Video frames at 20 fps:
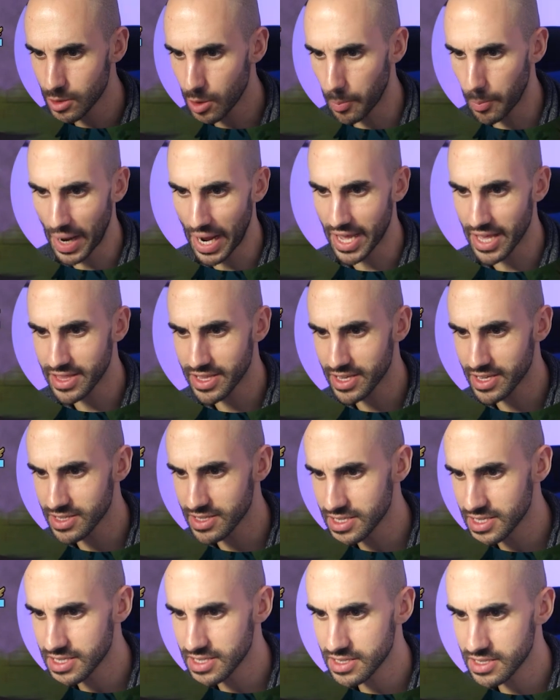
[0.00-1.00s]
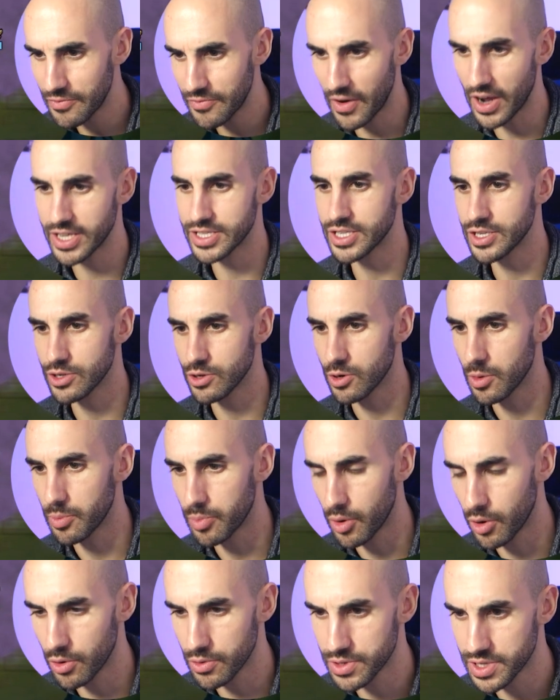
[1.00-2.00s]
companions fighting your
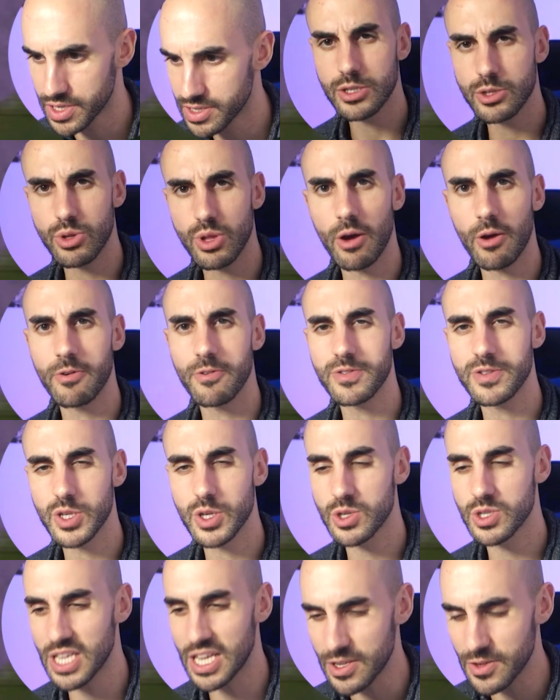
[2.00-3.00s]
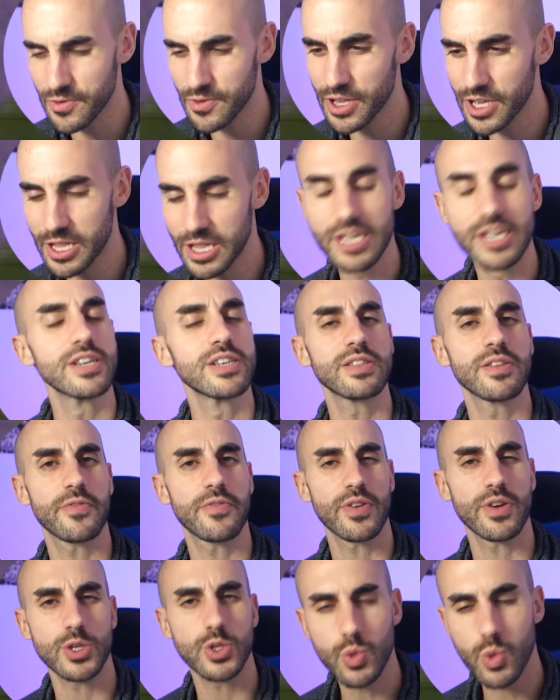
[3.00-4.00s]
opponent. So now we successfully cleared the
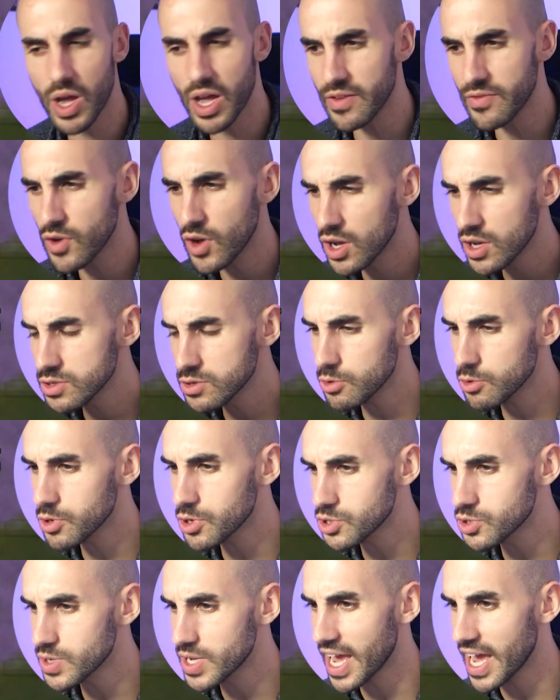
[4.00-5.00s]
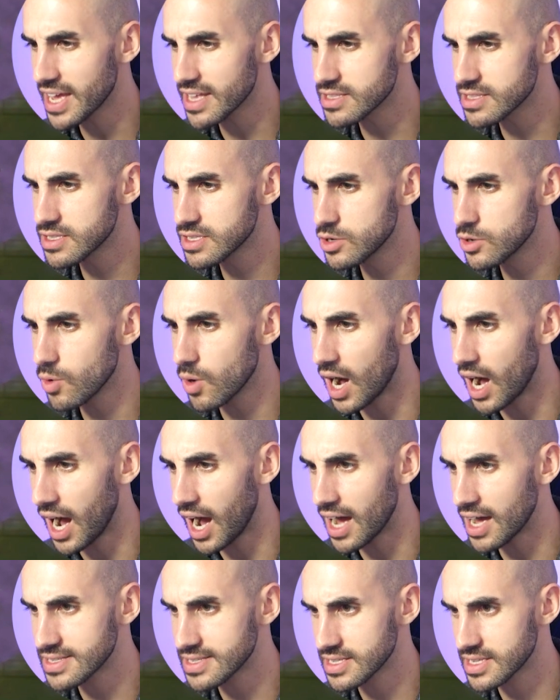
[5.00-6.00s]
first wave, so we're going to get new
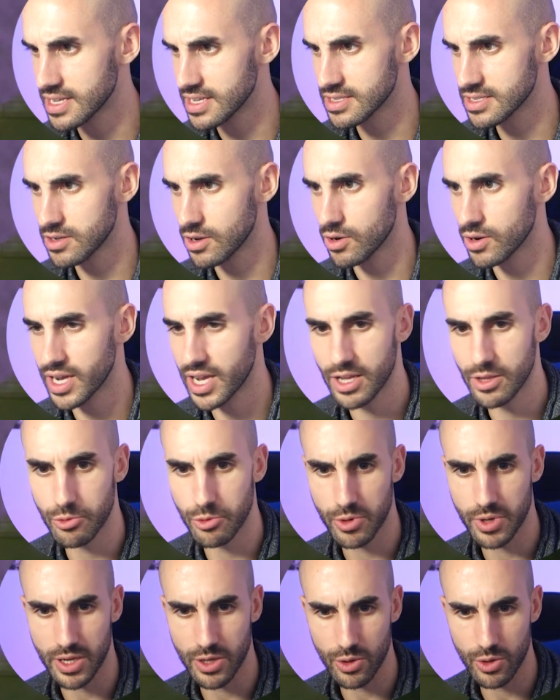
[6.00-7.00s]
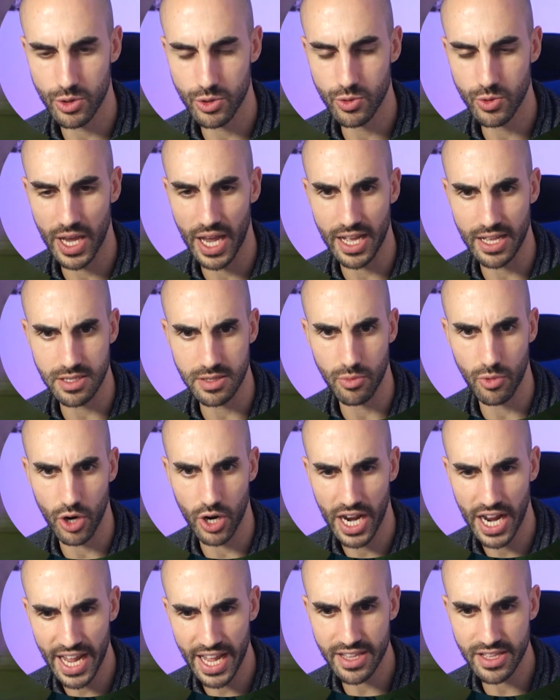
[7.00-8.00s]
assets. Okay, and we're going to get more
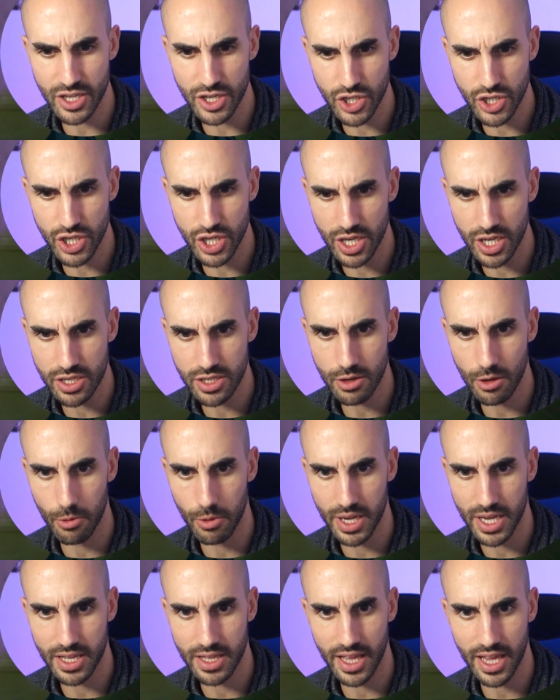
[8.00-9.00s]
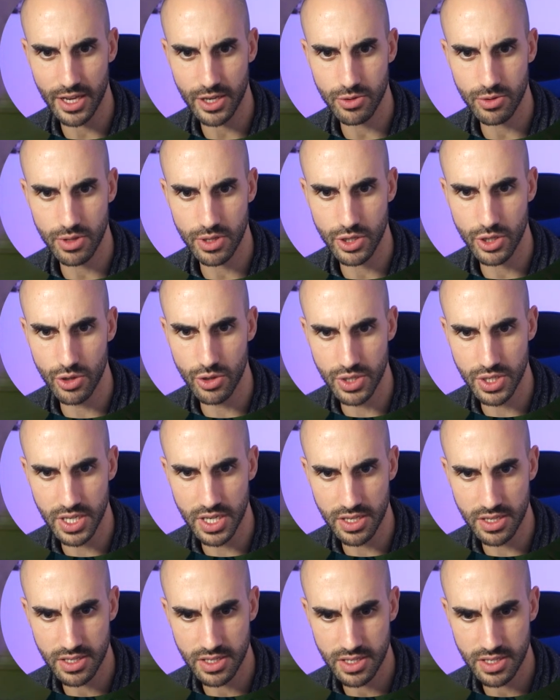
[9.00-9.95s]
energy so we can actually use it.